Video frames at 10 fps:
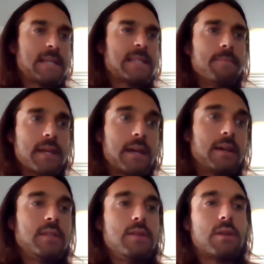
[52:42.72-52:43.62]
something
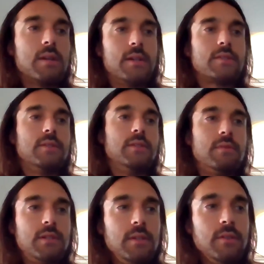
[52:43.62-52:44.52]
else that you can also do
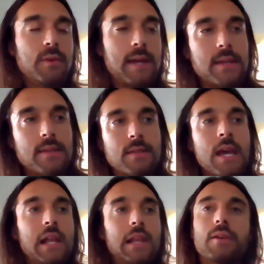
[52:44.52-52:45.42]
too is
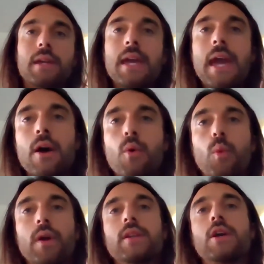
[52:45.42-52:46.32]
looking at
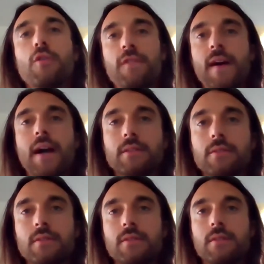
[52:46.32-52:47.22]
what
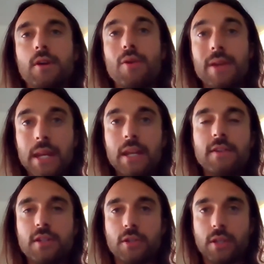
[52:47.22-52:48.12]
cofactors are needed
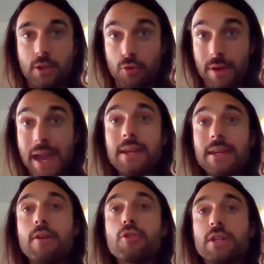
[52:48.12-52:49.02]
to create
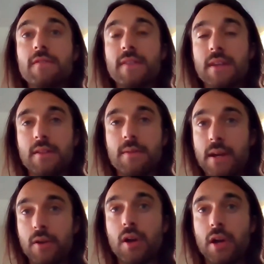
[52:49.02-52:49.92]
energy via the
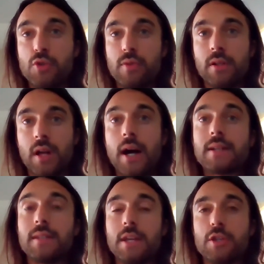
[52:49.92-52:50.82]
mitochondrial
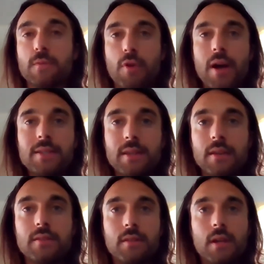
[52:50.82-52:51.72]
oxidation
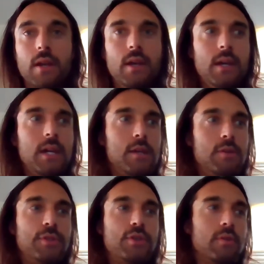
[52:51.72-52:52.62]
process. You know,
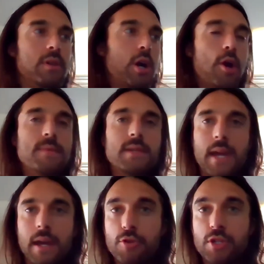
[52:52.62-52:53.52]
to turn carbs into
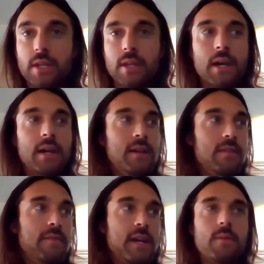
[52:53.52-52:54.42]
energy,
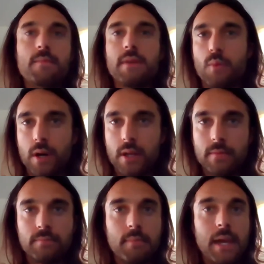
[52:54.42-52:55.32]
vitamin B one,
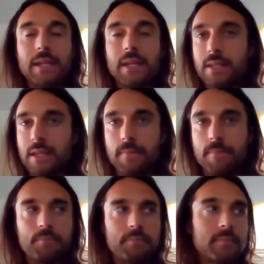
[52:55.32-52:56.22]
magnesium,
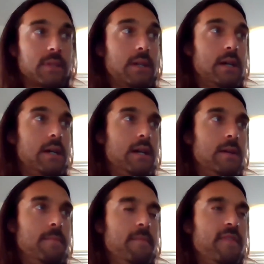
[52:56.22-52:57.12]

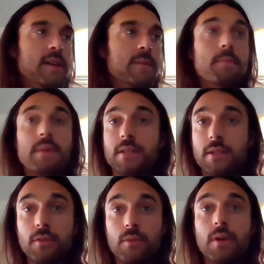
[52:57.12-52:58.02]
um, vitamin B
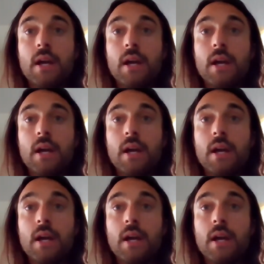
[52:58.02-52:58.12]
two.